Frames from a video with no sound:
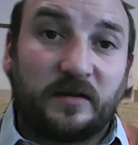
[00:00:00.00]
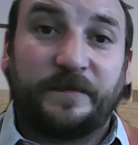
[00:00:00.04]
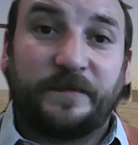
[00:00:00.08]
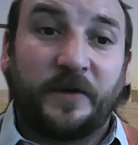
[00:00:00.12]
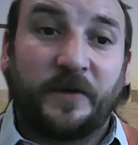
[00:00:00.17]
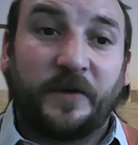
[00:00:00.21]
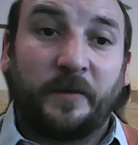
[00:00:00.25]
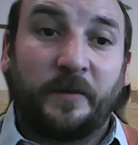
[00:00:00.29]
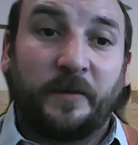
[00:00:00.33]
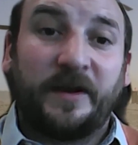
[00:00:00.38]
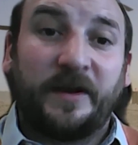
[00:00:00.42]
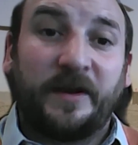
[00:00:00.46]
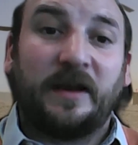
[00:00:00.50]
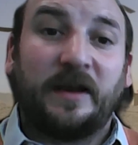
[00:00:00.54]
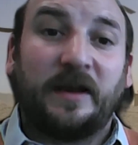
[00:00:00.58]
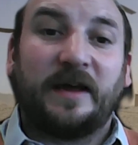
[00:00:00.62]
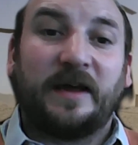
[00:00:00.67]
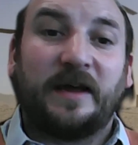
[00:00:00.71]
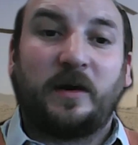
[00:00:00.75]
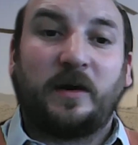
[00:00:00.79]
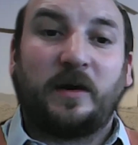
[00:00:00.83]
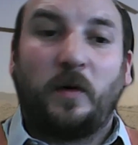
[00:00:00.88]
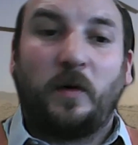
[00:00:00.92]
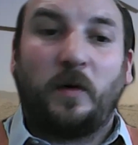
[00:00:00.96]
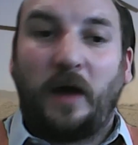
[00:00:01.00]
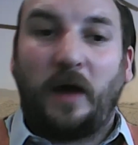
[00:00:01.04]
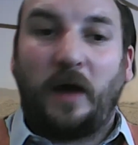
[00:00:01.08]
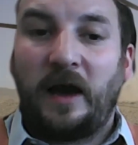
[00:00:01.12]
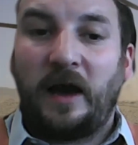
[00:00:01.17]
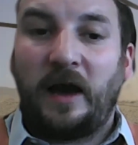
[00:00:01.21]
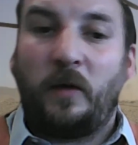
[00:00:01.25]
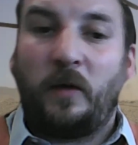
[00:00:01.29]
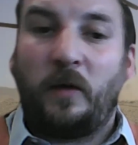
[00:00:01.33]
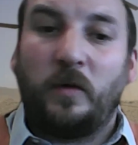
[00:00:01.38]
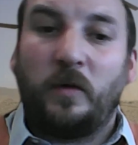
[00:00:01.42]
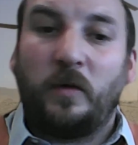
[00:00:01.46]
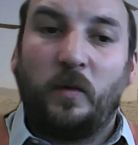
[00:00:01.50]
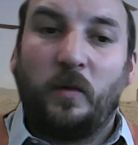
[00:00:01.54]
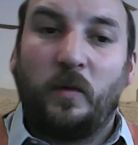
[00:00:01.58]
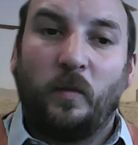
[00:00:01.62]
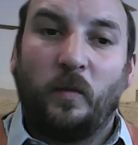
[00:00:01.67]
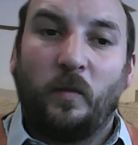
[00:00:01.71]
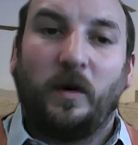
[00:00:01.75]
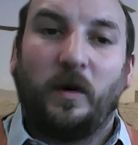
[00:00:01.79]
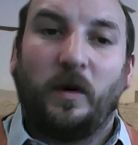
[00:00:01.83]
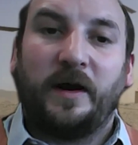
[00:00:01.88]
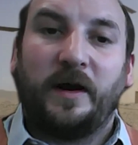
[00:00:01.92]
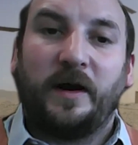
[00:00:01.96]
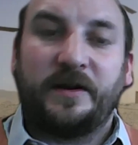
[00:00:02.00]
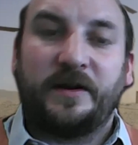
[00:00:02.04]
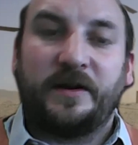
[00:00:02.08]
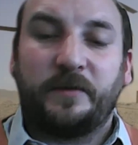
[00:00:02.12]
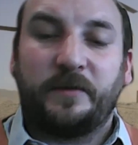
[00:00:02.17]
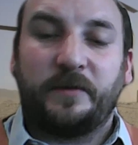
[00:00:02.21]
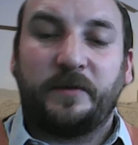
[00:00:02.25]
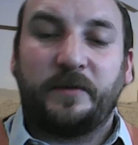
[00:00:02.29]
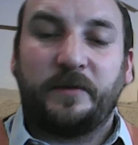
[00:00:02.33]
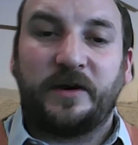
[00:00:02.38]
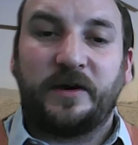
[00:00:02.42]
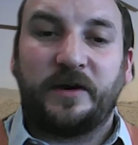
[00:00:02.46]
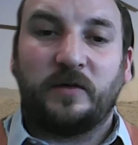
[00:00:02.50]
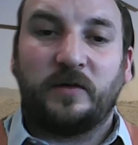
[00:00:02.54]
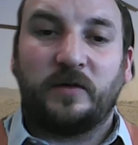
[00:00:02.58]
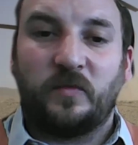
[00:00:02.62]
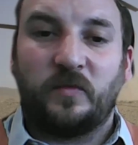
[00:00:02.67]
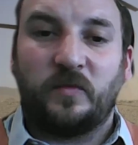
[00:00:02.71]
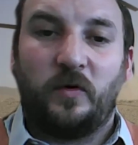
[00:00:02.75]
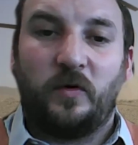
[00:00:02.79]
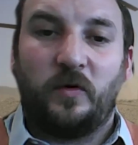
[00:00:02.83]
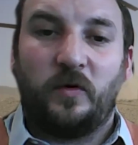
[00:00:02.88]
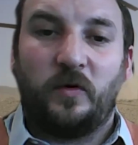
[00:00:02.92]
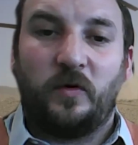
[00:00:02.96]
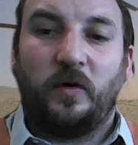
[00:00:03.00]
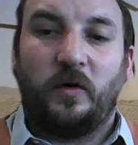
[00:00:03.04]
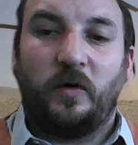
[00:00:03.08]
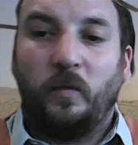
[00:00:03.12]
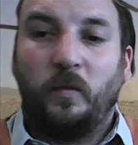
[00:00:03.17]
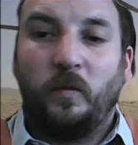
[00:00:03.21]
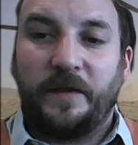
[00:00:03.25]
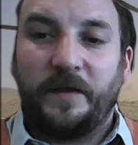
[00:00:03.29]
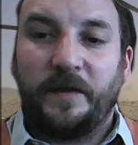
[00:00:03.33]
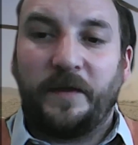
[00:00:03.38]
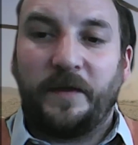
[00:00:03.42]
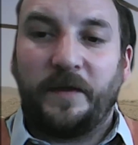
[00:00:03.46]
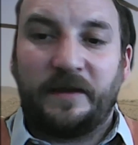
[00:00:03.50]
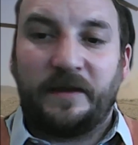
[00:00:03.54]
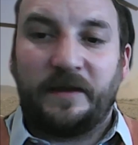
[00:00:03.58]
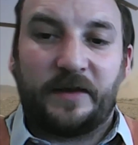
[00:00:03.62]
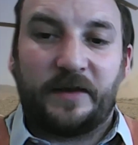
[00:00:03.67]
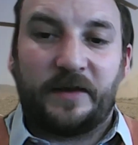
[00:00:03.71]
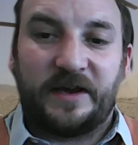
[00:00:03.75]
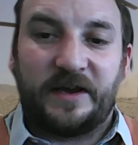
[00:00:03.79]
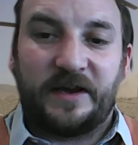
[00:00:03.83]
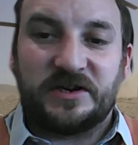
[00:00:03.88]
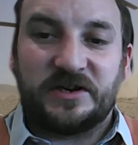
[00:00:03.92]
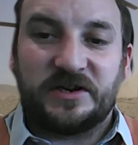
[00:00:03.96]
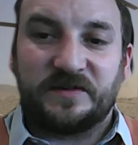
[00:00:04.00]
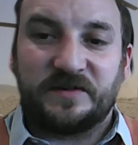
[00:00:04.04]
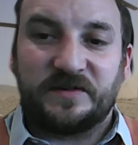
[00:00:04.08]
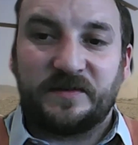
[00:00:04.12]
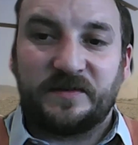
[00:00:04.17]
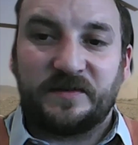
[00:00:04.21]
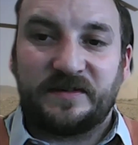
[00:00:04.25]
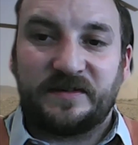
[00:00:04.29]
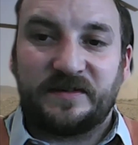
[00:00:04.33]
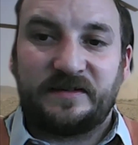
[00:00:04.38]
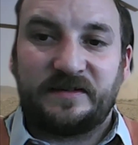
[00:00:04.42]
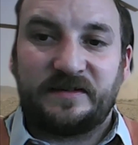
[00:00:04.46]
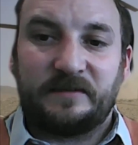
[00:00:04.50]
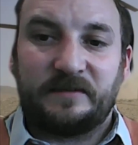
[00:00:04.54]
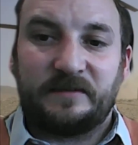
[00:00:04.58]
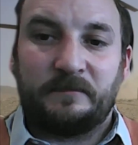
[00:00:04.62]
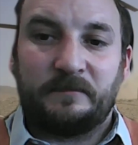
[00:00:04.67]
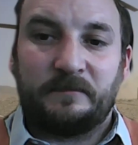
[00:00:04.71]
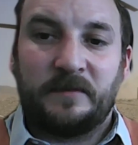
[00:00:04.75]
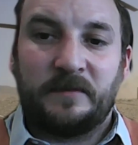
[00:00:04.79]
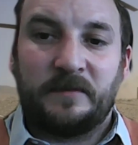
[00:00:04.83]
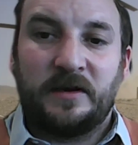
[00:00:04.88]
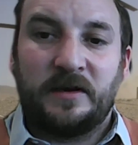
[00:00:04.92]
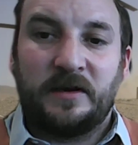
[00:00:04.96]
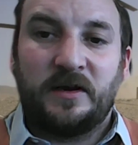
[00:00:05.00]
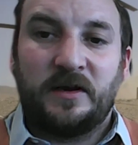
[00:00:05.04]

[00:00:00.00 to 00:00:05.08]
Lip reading: phenomena like how and why do we go to war, and what are the implications on the system?